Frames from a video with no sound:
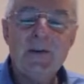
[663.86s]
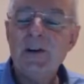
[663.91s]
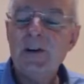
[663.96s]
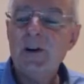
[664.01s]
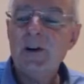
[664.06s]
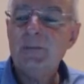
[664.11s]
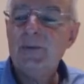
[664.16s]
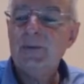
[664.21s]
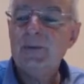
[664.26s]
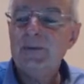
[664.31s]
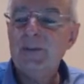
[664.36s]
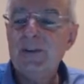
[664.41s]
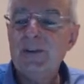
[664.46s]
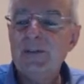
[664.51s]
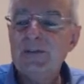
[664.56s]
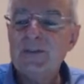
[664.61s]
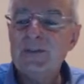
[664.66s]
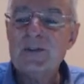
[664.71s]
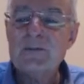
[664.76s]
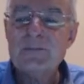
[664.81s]
hope a few of
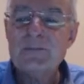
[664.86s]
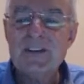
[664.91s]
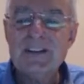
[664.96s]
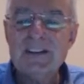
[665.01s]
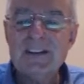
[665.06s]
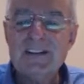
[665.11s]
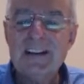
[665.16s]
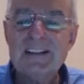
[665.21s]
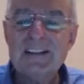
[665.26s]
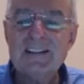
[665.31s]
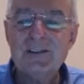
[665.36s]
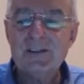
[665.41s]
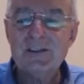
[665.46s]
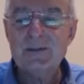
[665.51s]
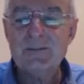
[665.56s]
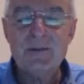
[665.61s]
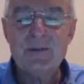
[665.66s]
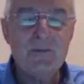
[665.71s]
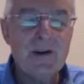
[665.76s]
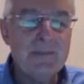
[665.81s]
you have been and had a look at
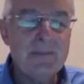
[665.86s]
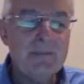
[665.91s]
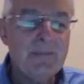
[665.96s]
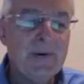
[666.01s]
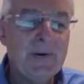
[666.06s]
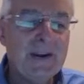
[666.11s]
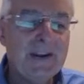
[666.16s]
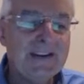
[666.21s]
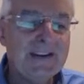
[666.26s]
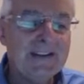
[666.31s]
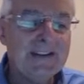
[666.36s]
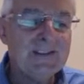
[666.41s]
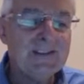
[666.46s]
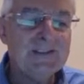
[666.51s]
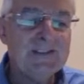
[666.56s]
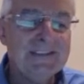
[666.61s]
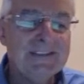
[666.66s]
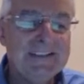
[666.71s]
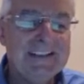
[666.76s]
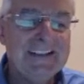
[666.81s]
my web page.
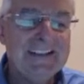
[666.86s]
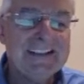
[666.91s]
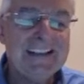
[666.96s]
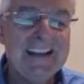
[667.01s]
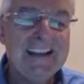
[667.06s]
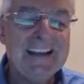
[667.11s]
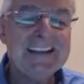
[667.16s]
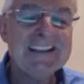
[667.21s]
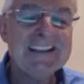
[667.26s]
It's